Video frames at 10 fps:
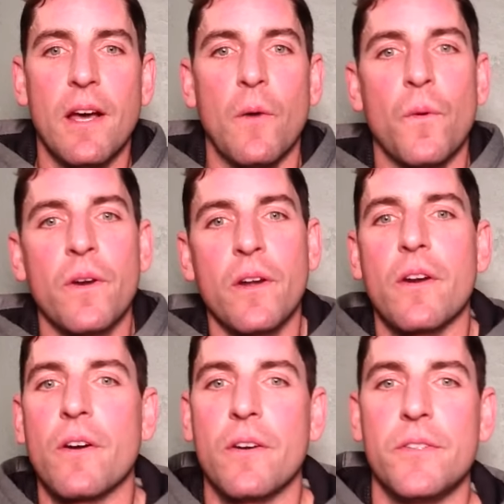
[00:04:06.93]
I want to
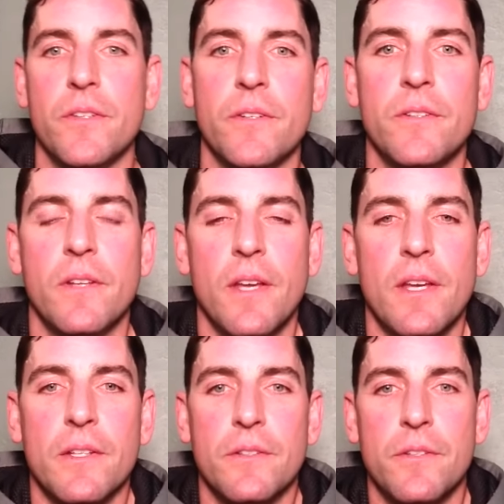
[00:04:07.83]
encourage you
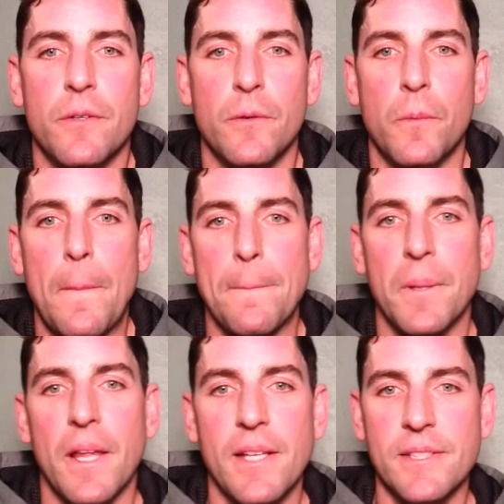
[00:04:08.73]
to
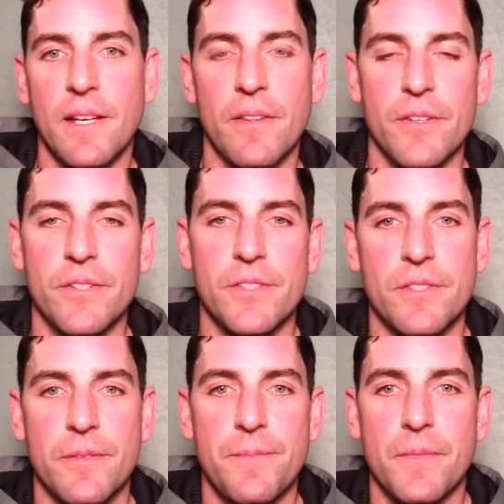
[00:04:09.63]
bless others